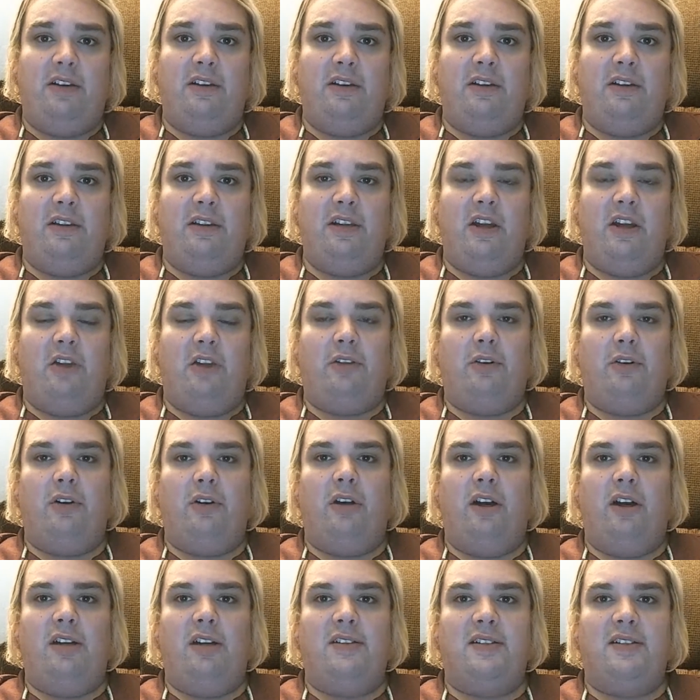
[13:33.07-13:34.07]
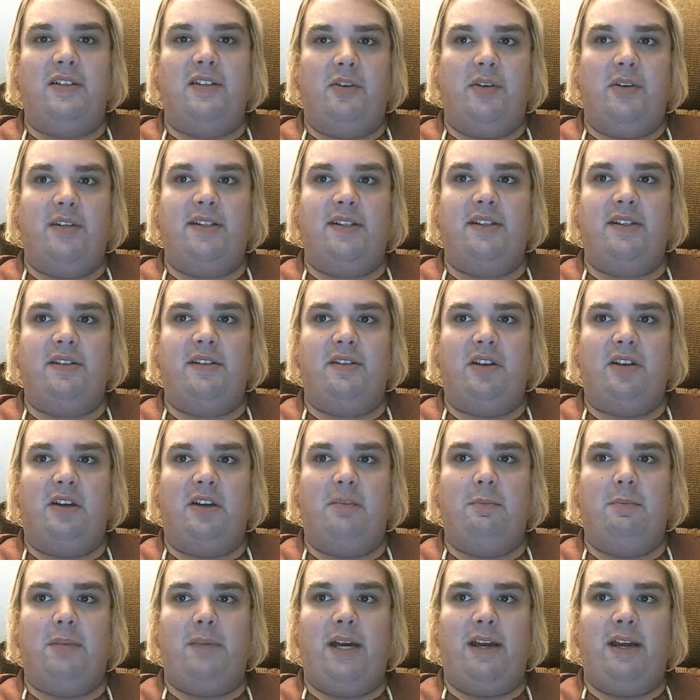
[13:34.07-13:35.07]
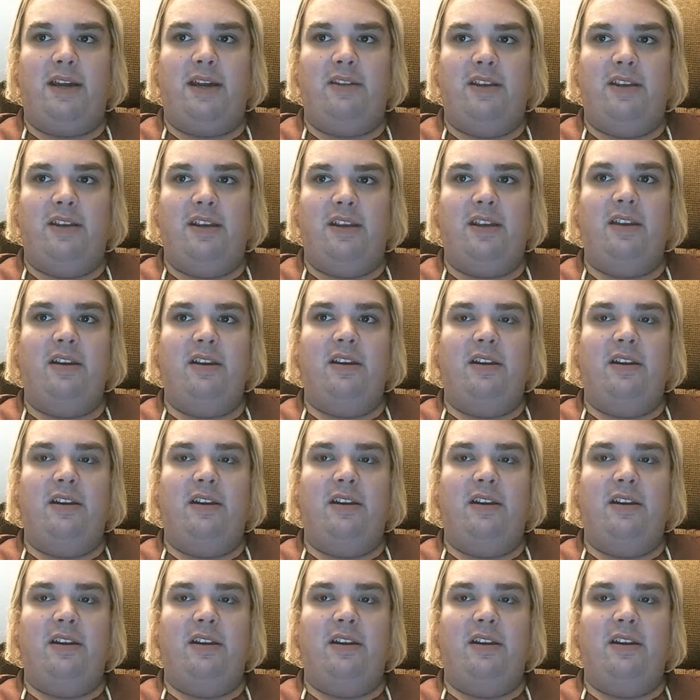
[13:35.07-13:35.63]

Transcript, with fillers: the other uh, series done by the